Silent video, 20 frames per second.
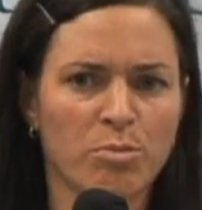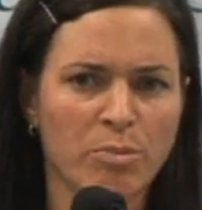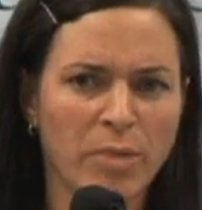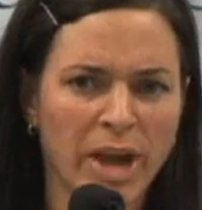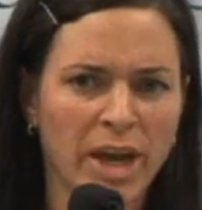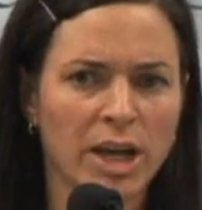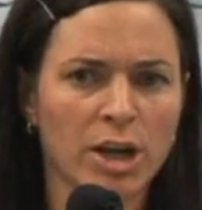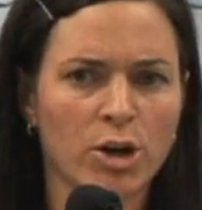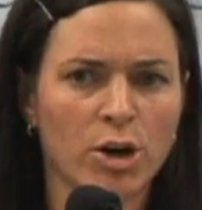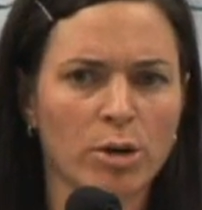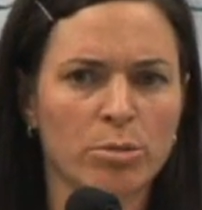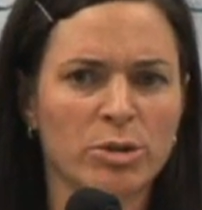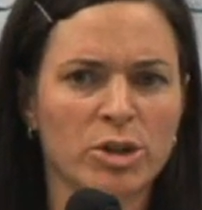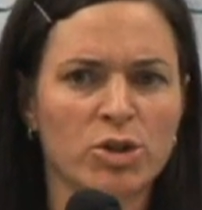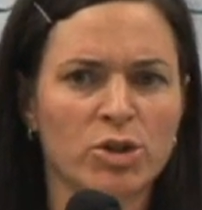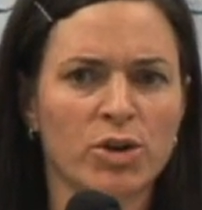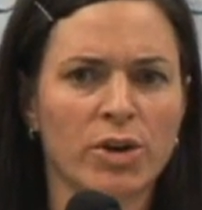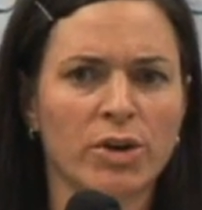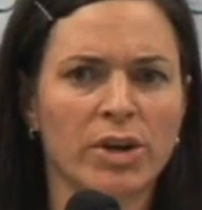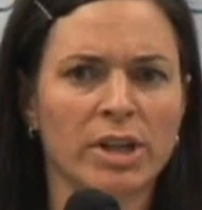make an
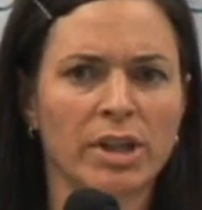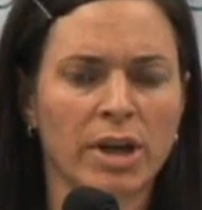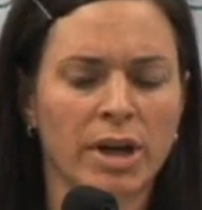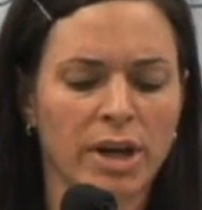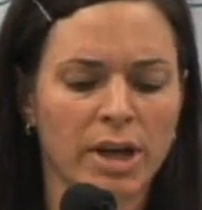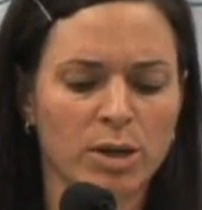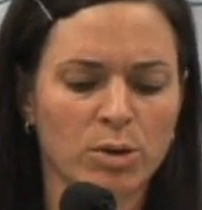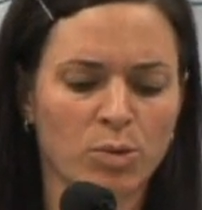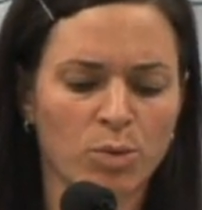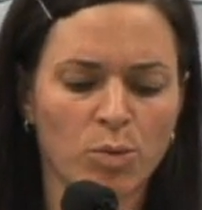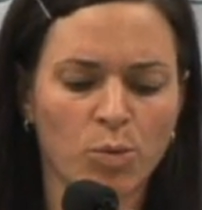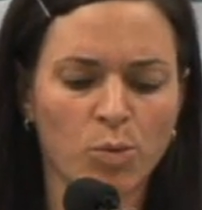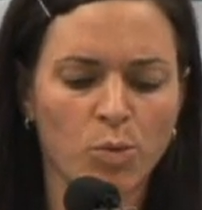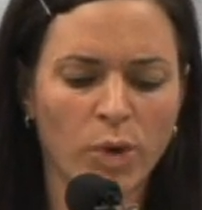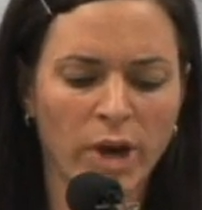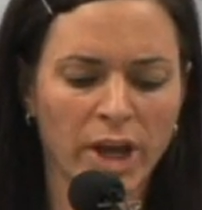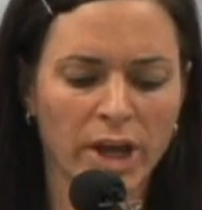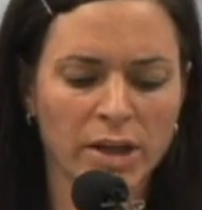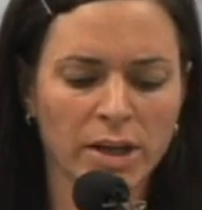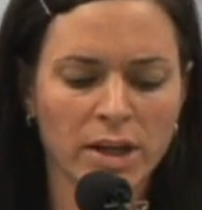arbitrary line
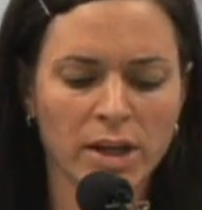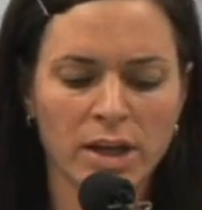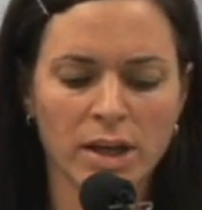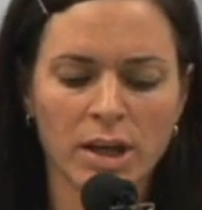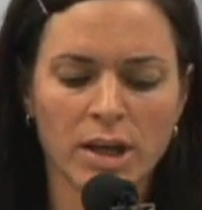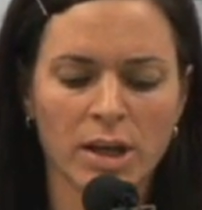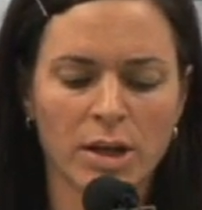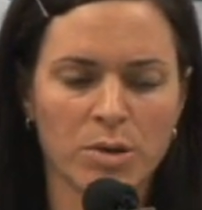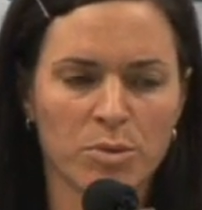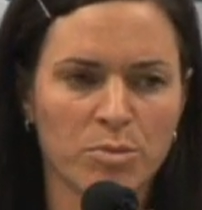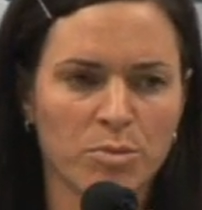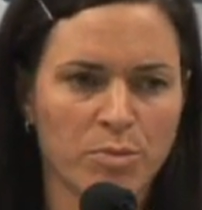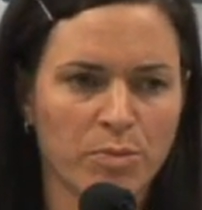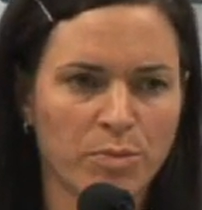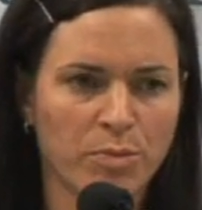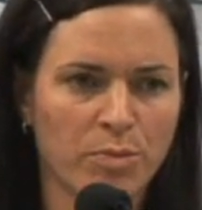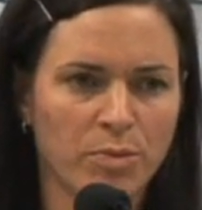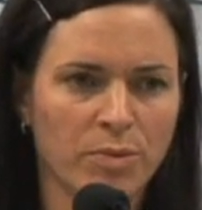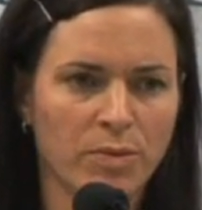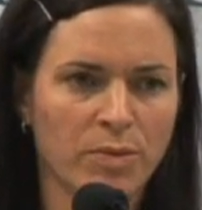when
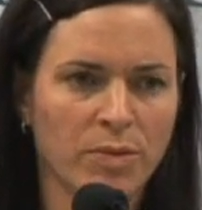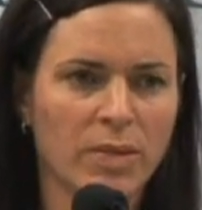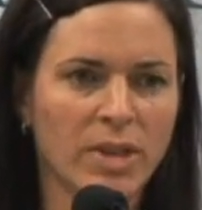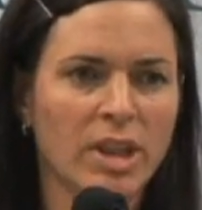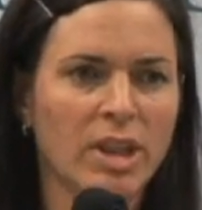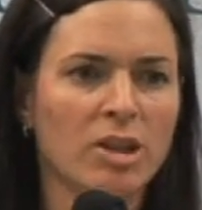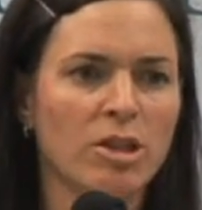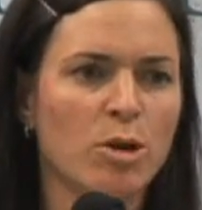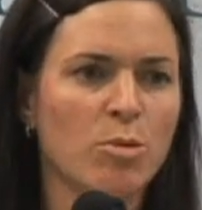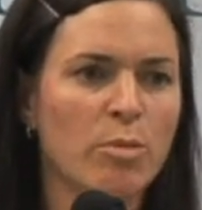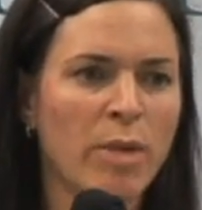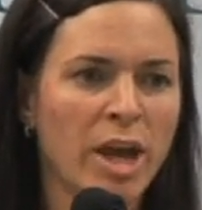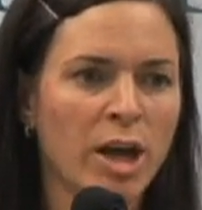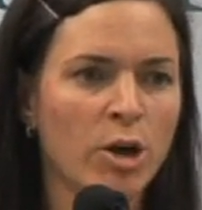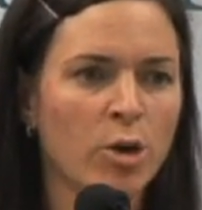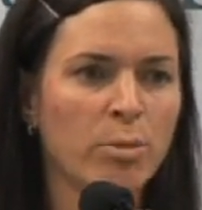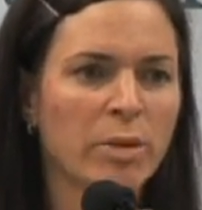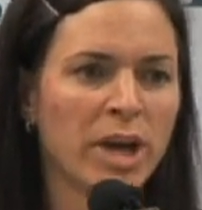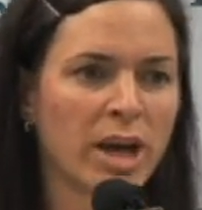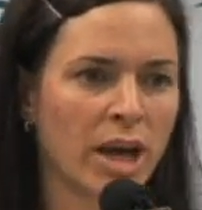the
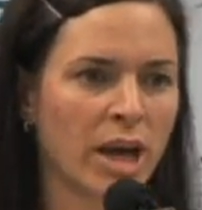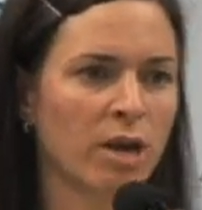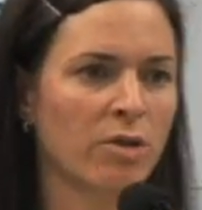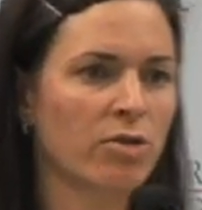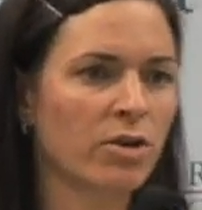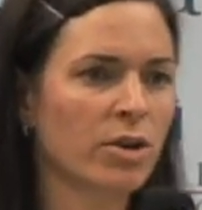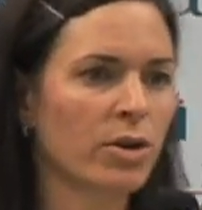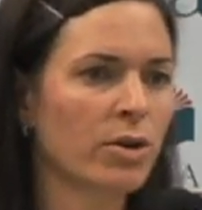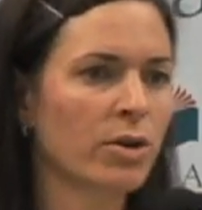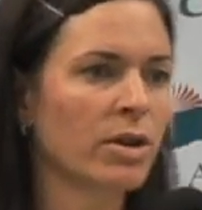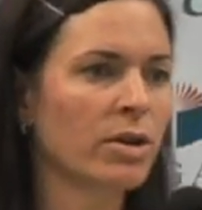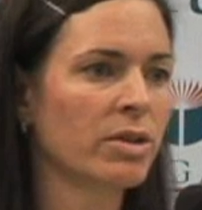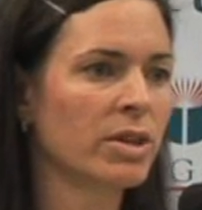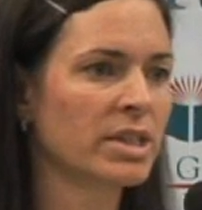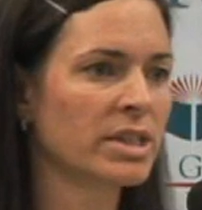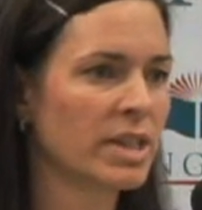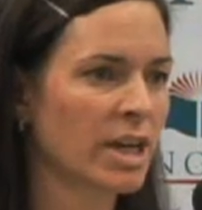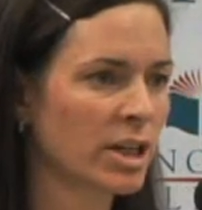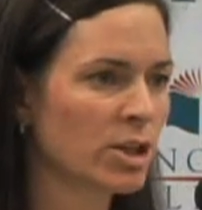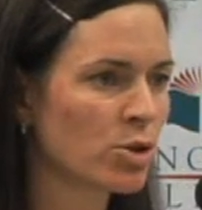male behavior, the
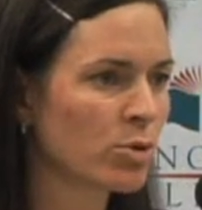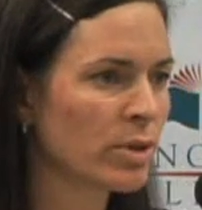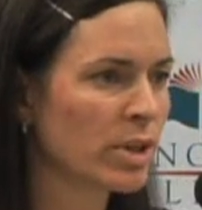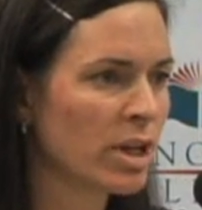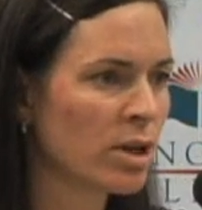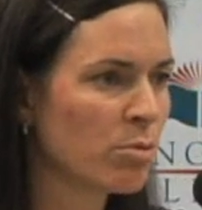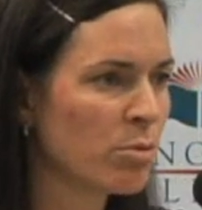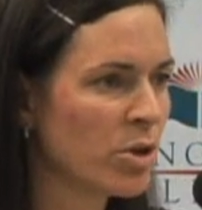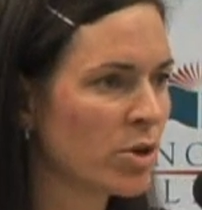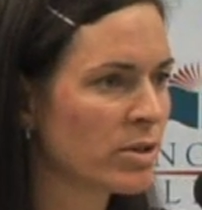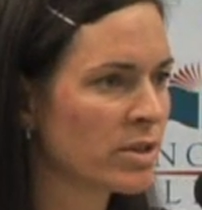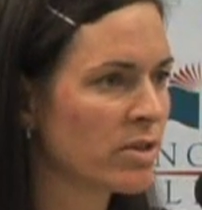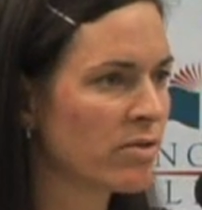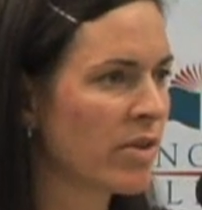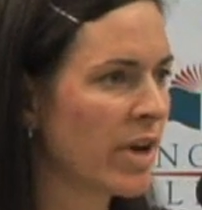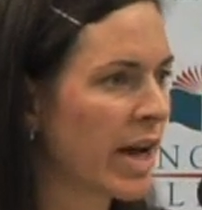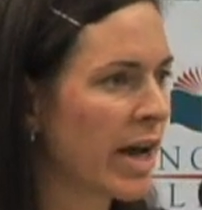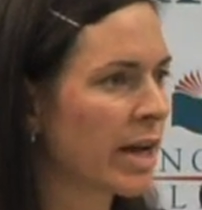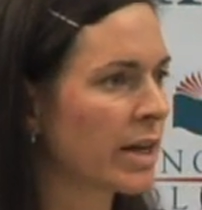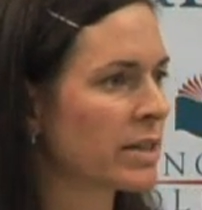sexually abusive
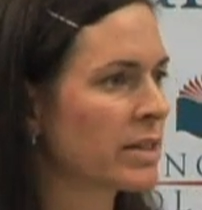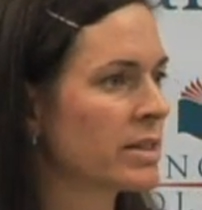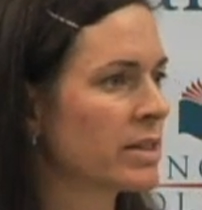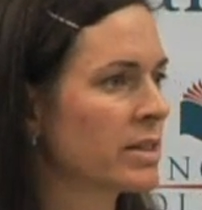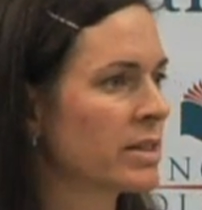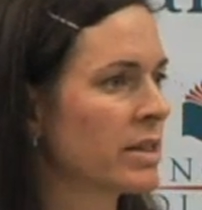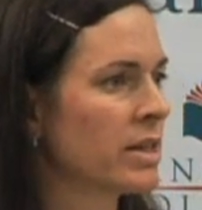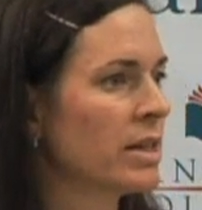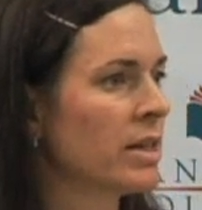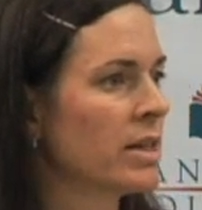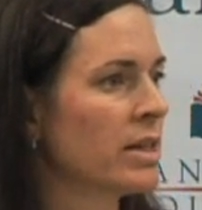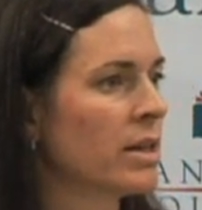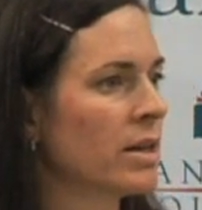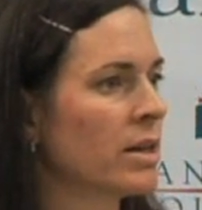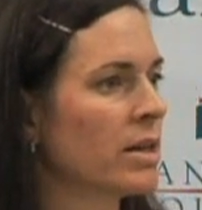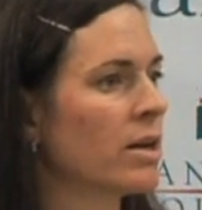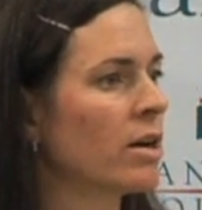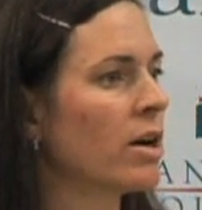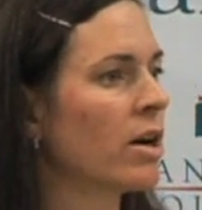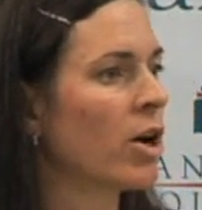acts,
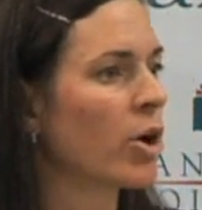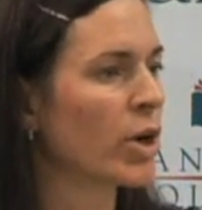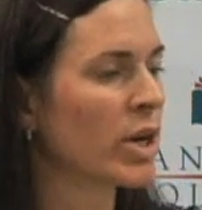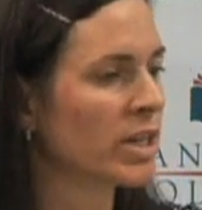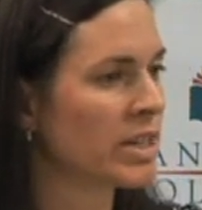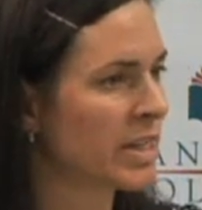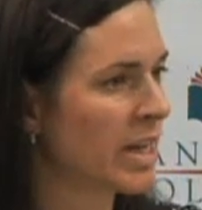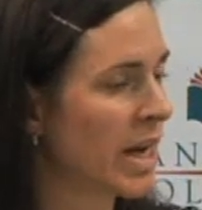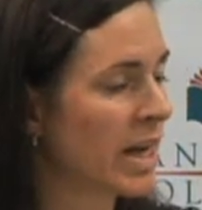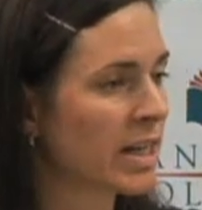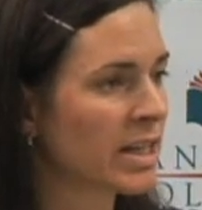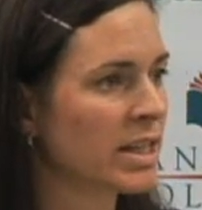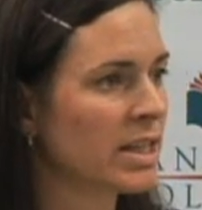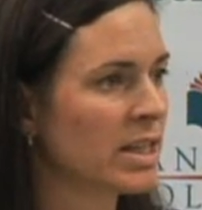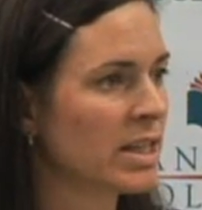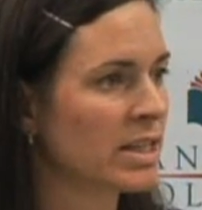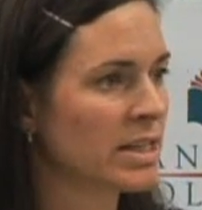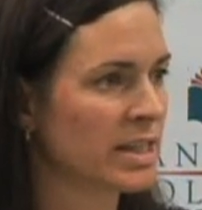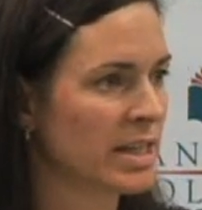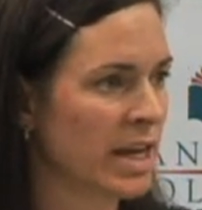are exactly
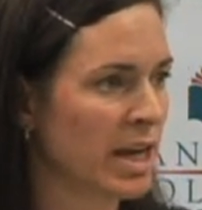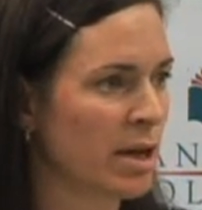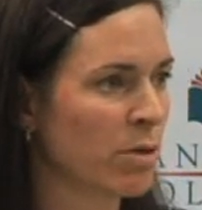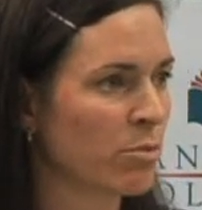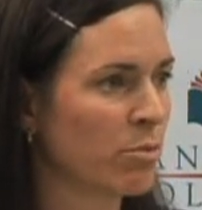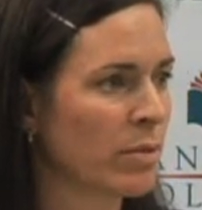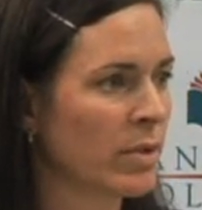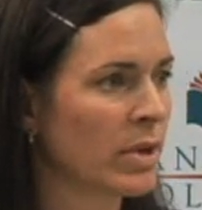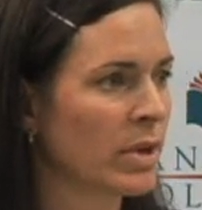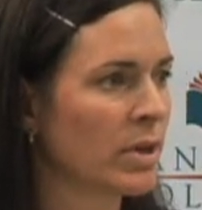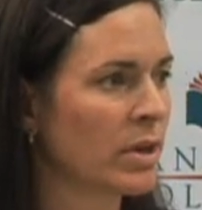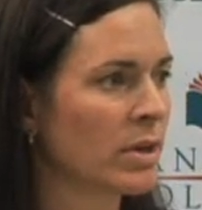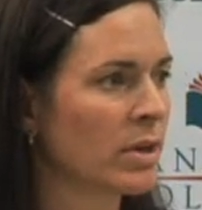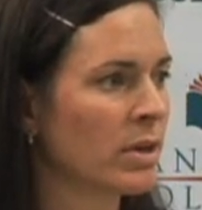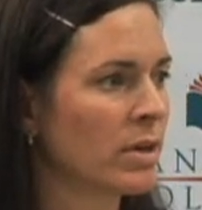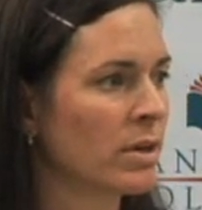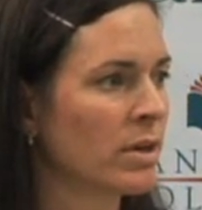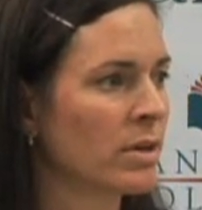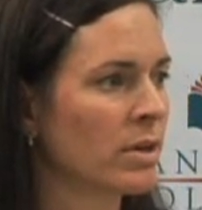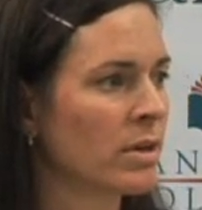the same.
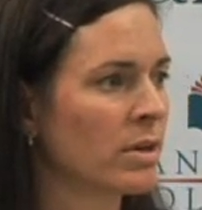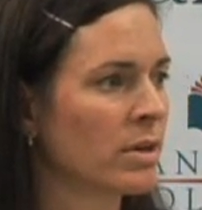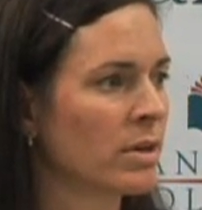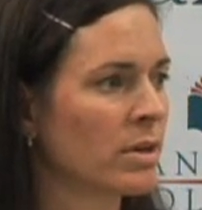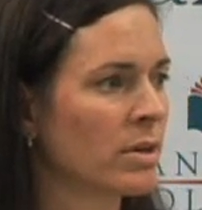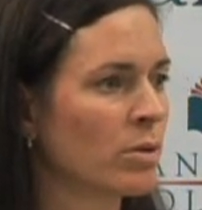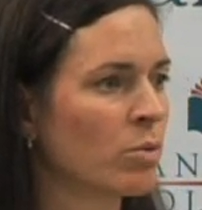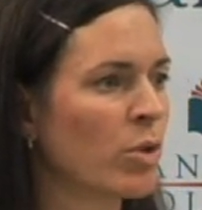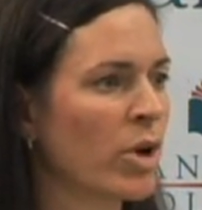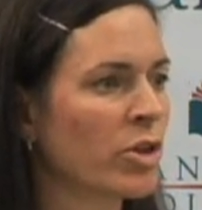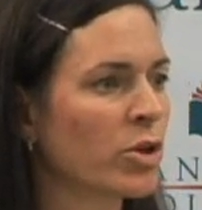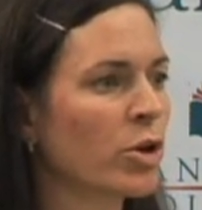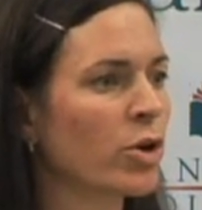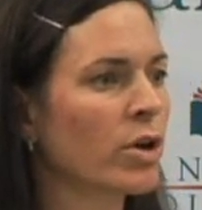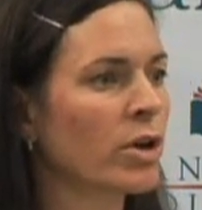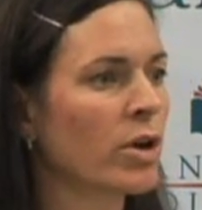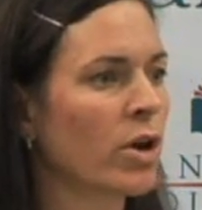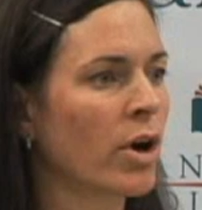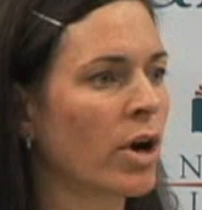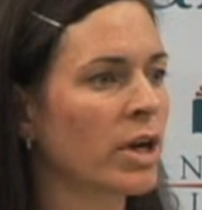Whether
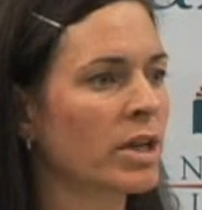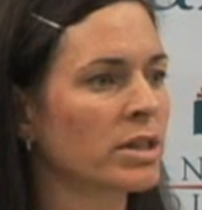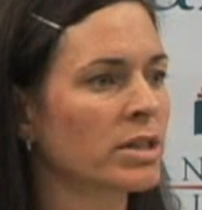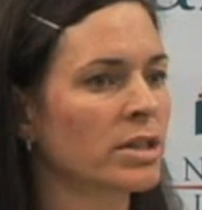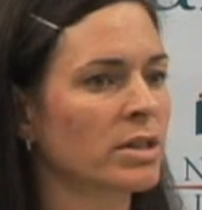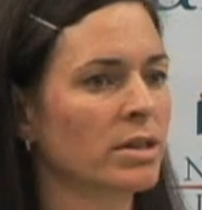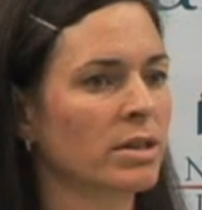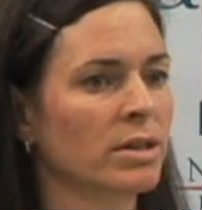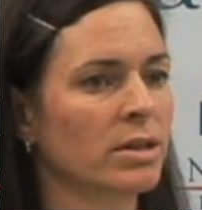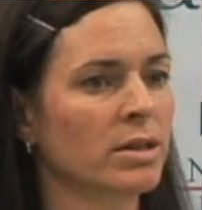or not